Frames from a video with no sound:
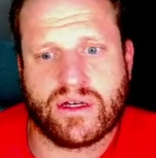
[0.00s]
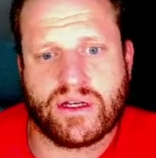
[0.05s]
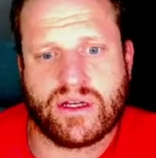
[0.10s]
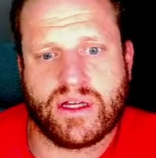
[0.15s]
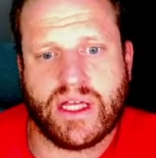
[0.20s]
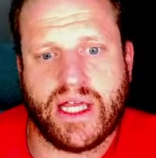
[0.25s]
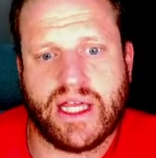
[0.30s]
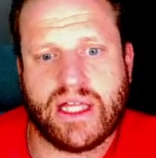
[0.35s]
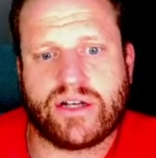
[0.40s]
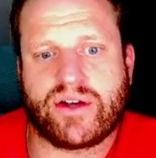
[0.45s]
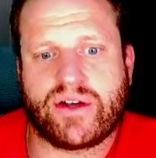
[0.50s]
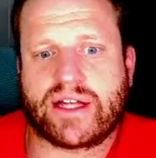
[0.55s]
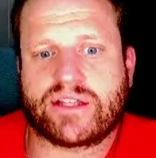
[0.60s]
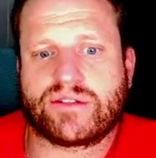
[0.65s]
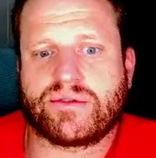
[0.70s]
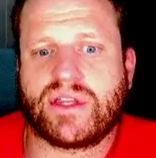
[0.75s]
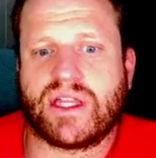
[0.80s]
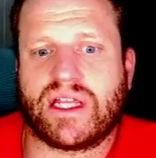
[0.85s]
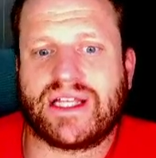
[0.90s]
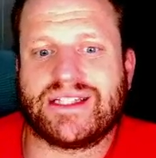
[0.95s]
interact
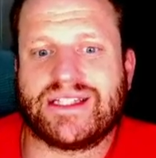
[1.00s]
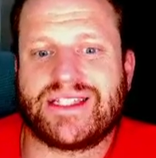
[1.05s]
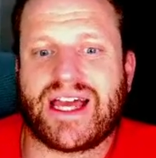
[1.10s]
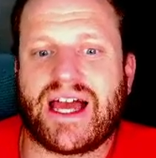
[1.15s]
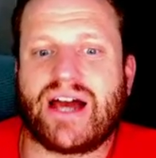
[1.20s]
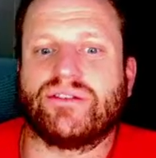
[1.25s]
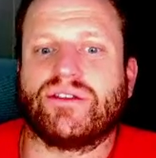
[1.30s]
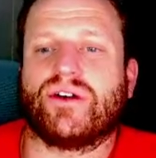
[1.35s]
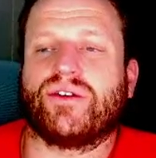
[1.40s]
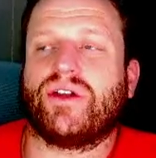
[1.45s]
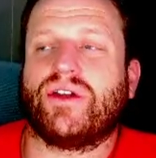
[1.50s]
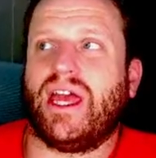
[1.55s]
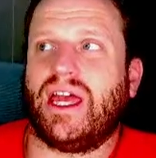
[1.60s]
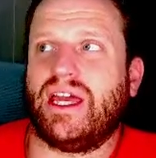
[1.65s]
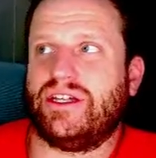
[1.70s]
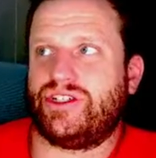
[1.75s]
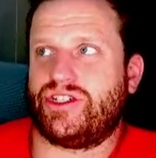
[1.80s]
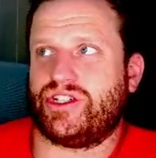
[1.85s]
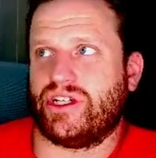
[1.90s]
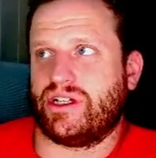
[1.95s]
with any town
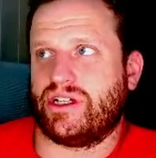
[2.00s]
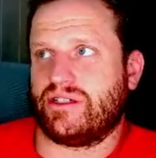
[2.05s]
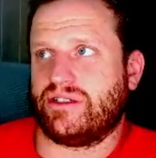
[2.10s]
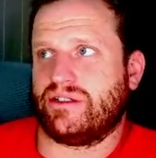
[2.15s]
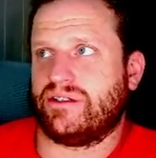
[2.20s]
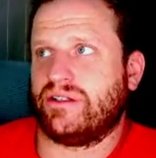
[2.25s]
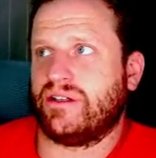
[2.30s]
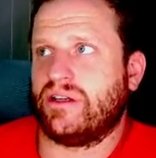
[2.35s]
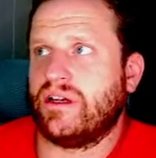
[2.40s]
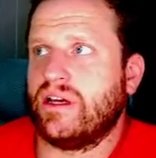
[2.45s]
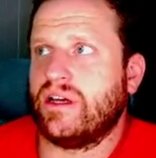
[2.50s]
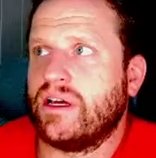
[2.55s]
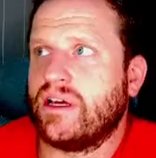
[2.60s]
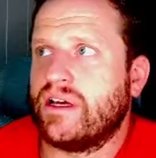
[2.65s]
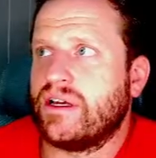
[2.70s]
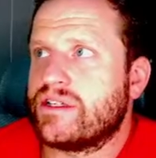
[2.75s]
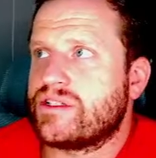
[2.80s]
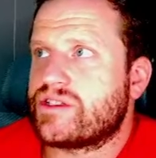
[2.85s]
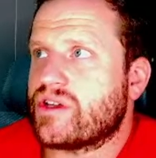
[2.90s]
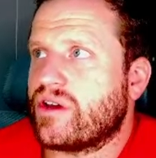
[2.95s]
location.
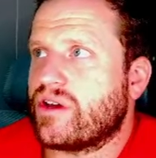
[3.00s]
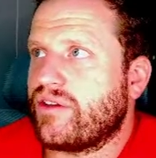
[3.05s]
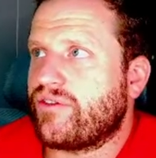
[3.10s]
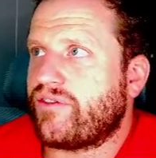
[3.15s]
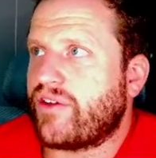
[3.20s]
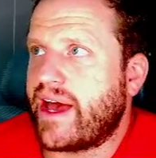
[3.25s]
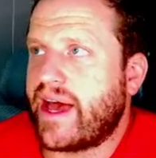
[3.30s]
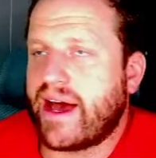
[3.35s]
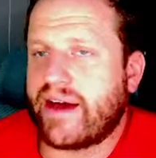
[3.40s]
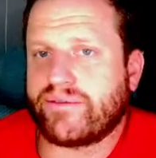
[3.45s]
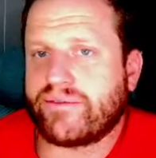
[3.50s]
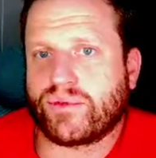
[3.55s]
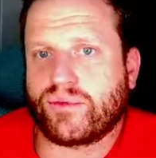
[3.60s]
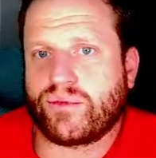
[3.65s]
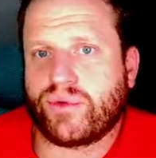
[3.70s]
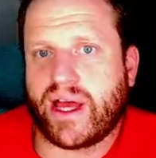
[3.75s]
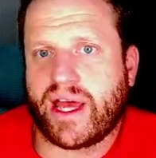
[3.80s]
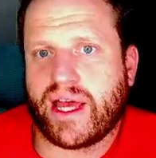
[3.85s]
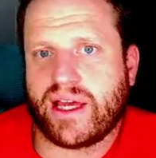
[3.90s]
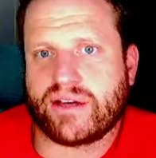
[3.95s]
So if I have a
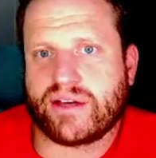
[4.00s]
way of